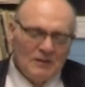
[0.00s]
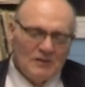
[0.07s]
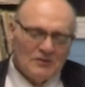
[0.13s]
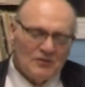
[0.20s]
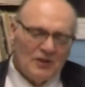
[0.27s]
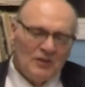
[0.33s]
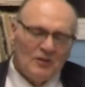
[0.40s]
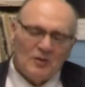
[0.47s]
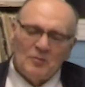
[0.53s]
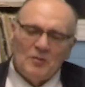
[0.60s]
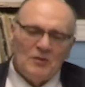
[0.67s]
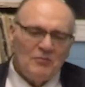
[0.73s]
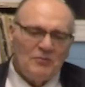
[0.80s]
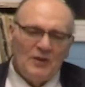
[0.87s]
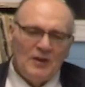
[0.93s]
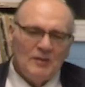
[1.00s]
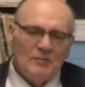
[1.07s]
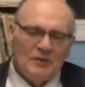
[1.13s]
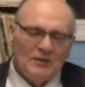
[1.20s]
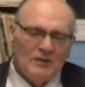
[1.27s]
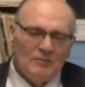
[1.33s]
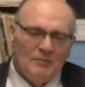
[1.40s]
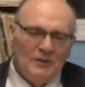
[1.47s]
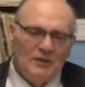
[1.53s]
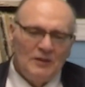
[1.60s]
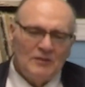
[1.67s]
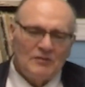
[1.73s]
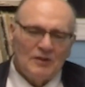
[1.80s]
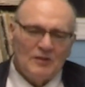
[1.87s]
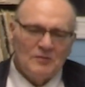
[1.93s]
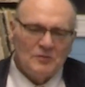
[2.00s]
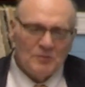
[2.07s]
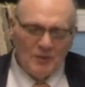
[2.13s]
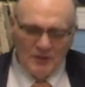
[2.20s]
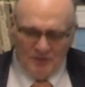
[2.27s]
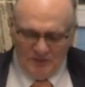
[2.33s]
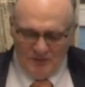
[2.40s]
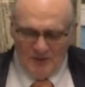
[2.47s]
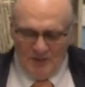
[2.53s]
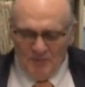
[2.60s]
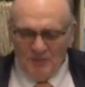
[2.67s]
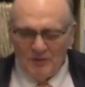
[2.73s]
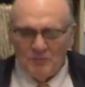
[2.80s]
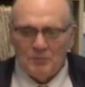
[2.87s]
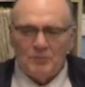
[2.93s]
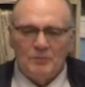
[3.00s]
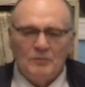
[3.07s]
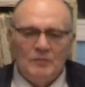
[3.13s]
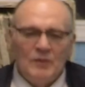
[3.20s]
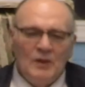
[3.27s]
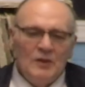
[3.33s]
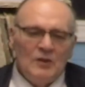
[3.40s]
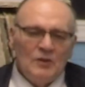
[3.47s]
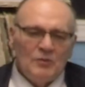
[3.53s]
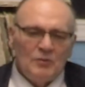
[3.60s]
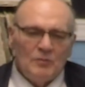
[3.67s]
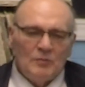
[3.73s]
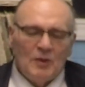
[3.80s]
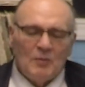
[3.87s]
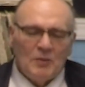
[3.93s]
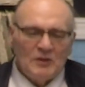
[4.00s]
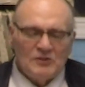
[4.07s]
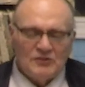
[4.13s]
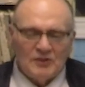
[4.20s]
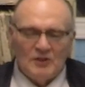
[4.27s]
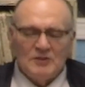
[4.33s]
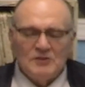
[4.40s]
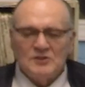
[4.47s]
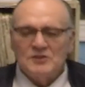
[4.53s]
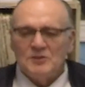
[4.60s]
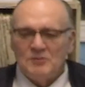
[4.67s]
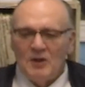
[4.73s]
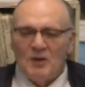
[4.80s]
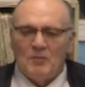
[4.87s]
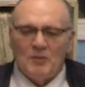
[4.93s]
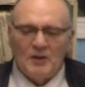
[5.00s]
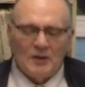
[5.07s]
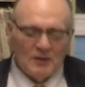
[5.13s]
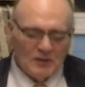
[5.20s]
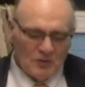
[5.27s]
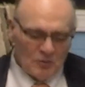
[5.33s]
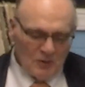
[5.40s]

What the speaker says: Because I look at my family, and many times not my sons and not my